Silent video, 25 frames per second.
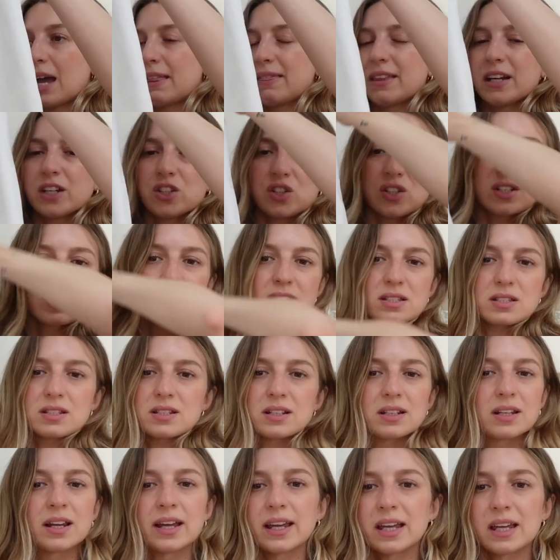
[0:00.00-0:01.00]
They're just
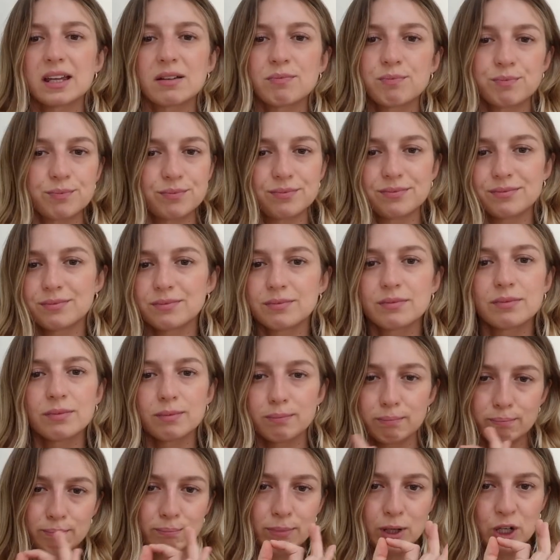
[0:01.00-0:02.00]
like
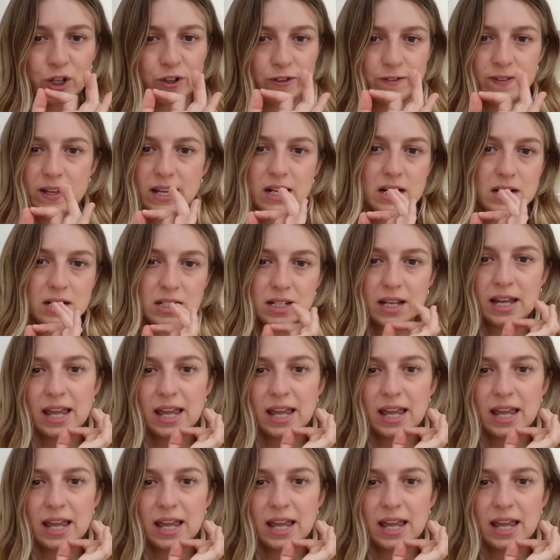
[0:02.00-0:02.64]
perfect.